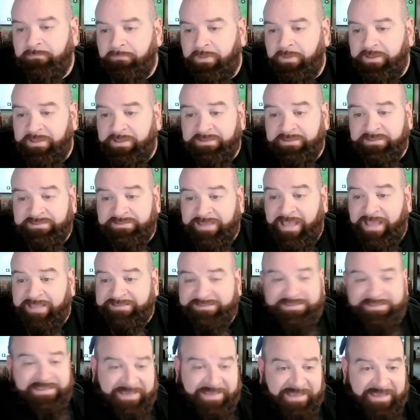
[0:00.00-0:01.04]
But he
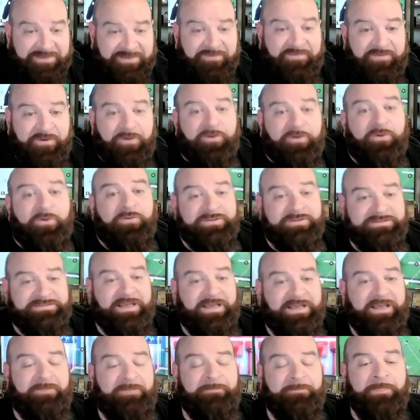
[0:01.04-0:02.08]
decides to kick a field goal this
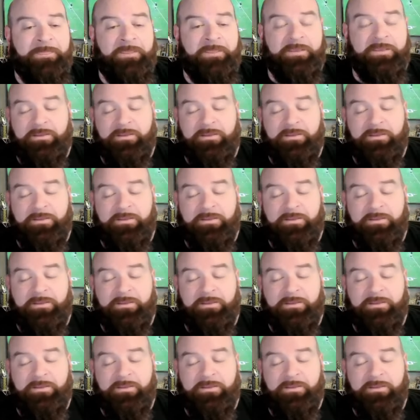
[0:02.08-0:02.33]
time